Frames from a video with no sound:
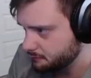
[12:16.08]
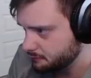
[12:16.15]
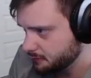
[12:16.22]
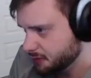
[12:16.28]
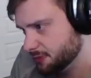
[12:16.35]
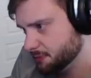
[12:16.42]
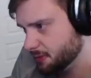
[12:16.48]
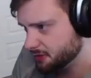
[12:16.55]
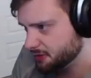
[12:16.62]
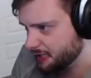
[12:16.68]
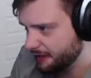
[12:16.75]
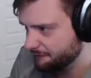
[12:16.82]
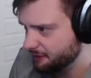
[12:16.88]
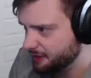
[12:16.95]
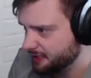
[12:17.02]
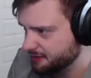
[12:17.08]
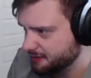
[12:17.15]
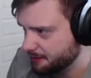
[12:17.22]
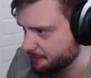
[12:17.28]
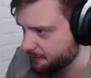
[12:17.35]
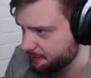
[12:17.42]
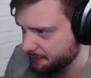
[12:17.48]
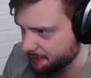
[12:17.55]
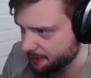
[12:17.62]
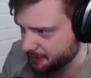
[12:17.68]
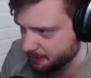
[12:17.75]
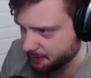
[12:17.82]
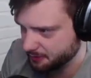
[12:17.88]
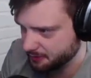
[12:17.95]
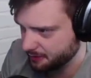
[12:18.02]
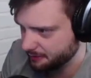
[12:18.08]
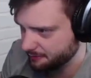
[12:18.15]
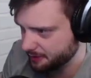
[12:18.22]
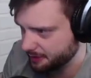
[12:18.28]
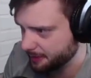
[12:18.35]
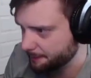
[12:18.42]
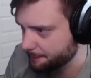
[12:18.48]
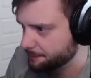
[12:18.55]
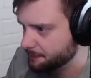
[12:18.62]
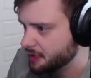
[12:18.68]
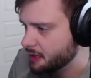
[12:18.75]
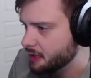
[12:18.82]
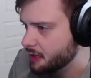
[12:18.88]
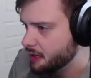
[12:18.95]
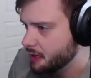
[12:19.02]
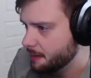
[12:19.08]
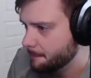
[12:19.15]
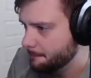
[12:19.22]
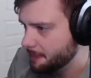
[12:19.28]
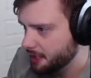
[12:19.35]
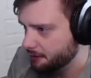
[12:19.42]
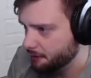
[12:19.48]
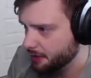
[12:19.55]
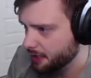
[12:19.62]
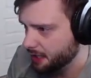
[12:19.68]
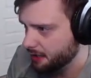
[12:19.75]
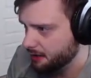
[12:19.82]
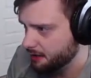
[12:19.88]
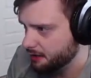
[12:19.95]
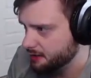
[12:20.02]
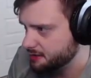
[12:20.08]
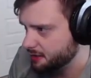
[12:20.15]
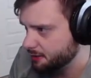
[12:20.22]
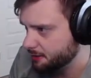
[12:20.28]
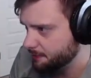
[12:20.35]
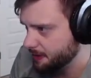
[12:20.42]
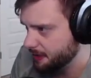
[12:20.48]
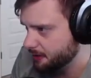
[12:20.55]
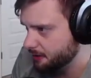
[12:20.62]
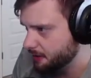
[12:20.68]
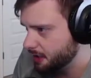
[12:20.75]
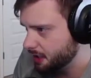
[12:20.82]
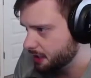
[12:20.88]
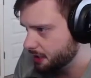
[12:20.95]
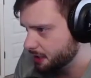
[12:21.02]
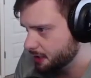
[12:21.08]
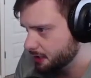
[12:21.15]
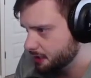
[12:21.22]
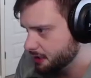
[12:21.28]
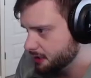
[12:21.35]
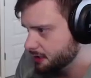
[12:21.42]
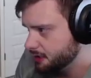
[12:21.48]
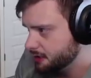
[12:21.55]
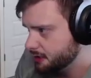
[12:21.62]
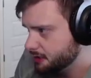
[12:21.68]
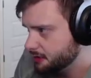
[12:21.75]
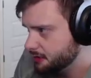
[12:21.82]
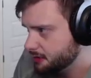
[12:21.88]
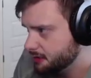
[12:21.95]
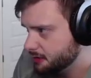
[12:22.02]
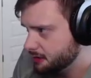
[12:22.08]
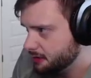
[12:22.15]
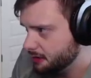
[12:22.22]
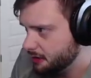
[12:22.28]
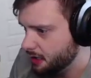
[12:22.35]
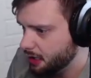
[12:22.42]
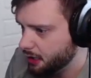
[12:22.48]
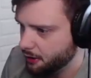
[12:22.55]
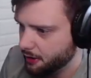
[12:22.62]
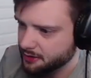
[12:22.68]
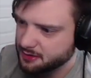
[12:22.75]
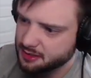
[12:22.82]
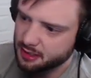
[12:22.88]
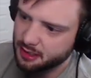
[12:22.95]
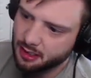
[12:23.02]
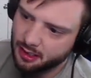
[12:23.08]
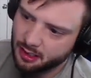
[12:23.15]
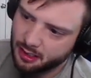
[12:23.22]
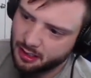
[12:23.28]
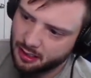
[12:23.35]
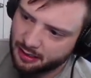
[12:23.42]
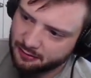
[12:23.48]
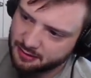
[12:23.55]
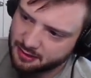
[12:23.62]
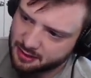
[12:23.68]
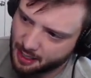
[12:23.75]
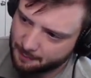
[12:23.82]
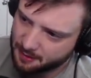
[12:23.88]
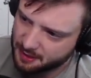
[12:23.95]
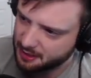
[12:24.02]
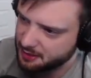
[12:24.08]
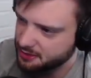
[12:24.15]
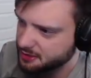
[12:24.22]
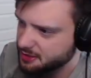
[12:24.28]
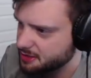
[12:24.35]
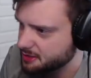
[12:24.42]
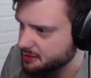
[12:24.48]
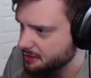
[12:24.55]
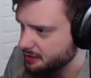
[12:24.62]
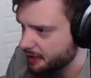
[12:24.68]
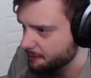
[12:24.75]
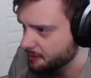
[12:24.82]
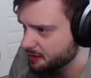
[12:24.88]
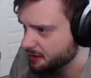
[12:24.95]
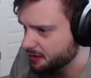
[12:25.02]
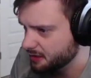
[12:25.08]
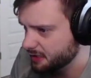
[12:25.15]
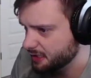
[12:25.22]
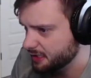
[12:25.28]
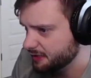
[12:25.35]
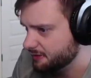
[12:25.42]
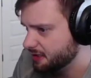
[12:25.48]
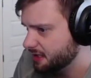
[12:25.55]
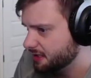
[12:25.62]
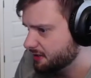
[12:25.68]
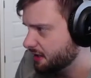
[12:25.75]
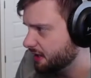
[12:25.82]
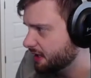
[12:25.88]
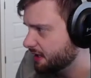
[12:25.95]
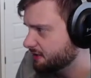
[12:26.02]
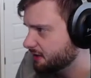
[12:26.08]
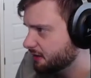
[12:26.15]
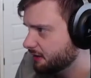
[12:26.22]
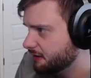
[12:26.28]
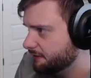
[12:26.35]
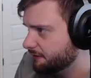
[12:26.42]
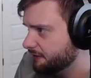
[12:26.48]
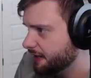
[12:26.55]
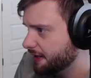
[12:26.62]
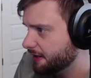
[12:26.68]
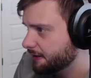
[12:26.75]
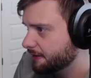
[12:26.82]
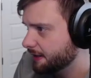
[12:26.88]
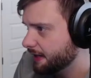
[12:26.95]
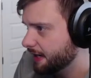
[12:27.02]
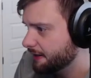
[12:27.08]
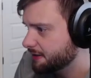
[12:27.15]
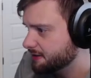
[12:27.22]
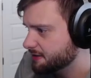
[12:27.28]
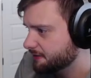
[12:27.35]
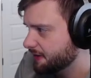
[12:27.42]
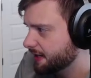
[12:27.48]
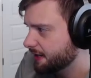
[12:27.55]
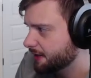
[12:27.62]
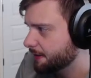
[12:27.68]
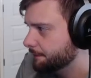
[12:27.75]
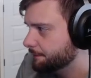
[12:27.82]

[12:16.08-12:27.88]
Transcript: Because most of that flak's coming from the cruiser over there. But we got a good torpedo run. Oh, it was a Japanese, I believe, and I thought I saw a fighter. Yeah, there's a fighter.